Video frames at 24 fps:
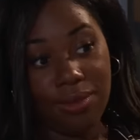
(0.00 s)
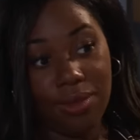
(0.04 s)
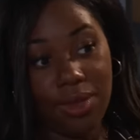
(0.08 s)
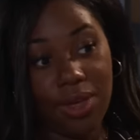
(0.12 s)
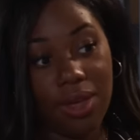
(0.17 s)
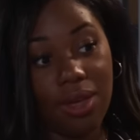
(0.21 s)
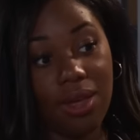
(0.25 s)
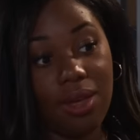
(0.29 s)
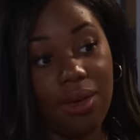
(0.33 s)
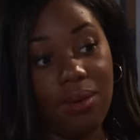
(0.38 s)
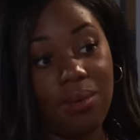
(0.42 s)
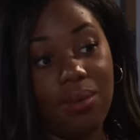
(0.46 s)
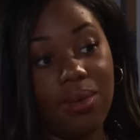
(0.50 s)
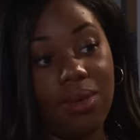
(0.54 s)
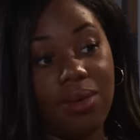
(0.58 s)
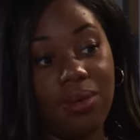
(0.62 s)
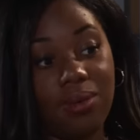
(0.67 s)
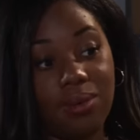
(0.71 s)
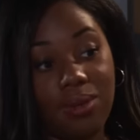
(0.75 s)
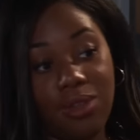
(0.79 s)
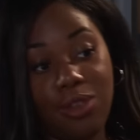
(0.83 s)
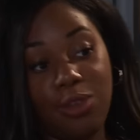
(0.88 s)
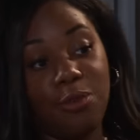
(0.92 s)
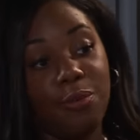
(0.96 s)
Yeah,
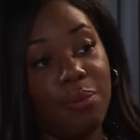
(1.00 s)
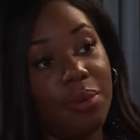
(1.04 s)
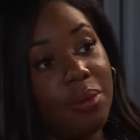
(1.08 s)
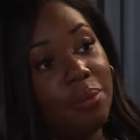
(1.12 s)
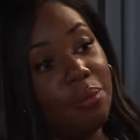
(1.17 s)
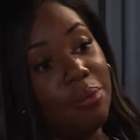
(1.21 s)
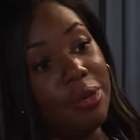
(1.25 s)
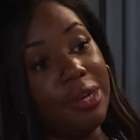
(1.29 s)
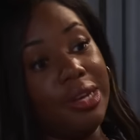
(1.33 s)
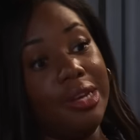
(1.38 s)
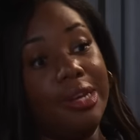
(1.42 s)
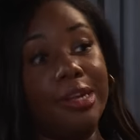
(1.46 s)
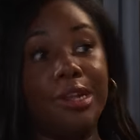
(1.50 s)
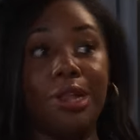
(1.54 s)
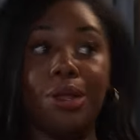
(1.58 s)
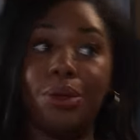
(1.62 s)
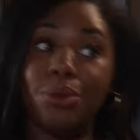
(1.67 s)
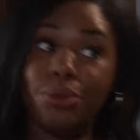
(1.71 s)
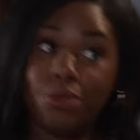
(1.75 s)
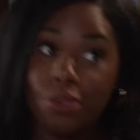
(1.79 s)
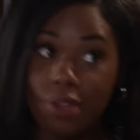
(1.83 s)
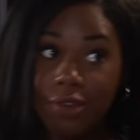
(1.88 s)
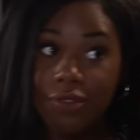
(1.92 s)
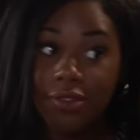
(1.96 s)
well, you've been pretty
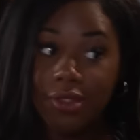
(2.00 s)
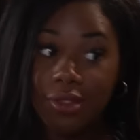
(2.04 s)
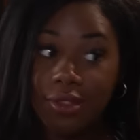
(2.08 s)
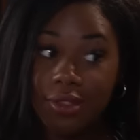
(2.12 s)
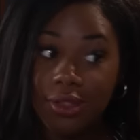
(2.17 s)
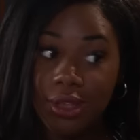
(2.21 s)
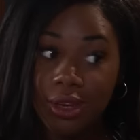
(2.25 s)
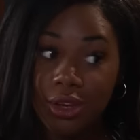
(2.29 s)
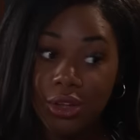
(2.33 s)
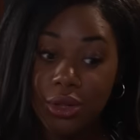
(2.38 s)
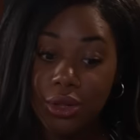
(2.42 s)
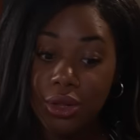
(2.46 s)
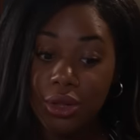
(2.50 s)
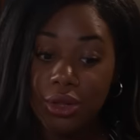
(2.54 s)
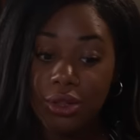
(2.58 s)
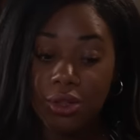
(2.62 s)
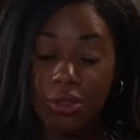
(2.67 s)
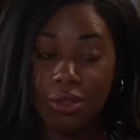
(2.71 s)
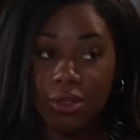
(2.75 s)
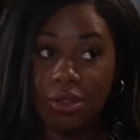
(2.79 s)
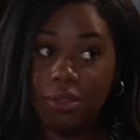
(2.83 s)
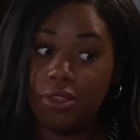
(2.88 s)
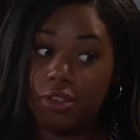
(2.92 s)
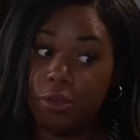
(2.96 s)
closed off and cynical
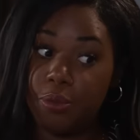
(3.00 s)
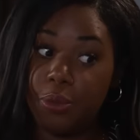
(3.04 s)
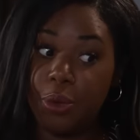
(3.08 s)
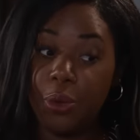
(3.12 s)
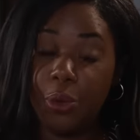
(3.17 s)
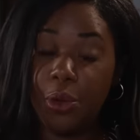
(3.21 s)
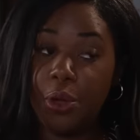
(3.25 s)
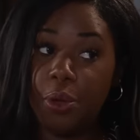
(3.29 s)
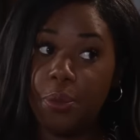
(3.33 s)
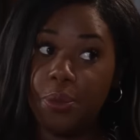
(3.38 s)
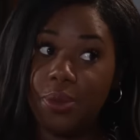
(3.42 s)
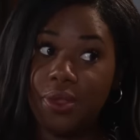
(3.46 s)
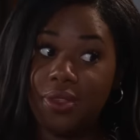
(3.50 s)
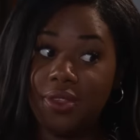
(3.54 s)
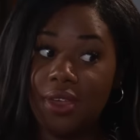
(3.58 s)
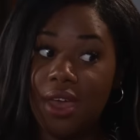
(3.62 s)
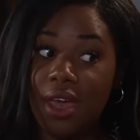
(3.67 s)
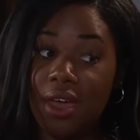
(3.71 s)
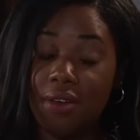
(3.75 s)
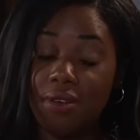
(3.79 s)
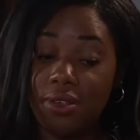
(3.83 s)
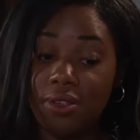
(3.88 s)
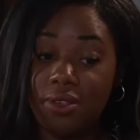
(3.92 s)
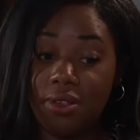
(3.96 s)
since you broke up with
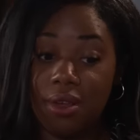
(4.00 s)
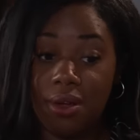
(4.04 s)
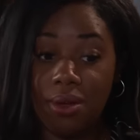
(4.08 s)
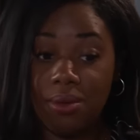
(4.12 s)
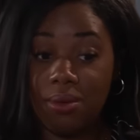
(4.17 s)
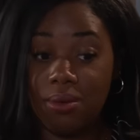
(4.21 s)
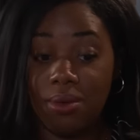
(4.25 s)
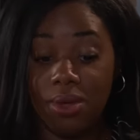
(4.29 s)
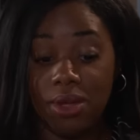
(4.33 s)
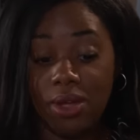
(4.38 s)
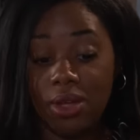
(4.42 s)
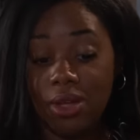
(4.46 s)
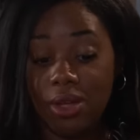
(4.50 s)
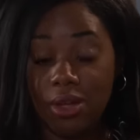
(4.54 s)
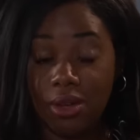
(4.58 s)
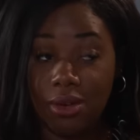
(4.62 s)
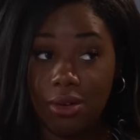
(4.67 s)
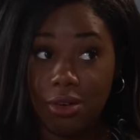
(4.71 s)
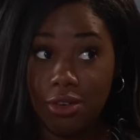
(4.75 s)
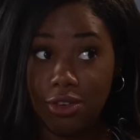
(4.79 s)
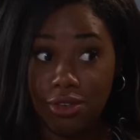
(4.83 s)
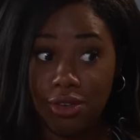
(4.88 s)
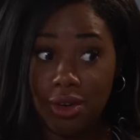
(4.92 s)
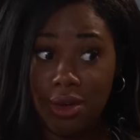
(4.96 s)
Sarah, so
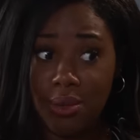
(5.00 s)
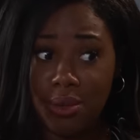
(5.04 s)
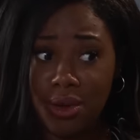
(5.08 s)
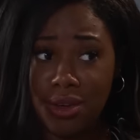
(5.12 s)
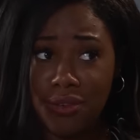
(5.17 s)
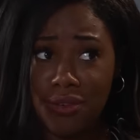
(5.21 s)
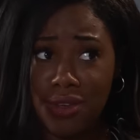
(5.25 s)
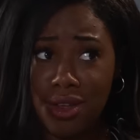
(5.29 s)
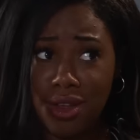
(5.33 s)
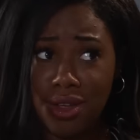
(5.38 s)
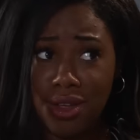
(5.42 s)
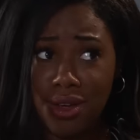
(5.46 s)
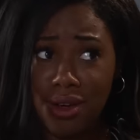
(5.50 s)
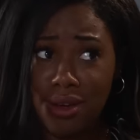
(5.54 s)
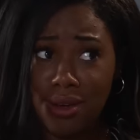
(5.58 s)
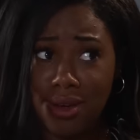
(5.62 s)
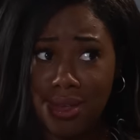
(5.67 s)
I'm not sure I want to follow your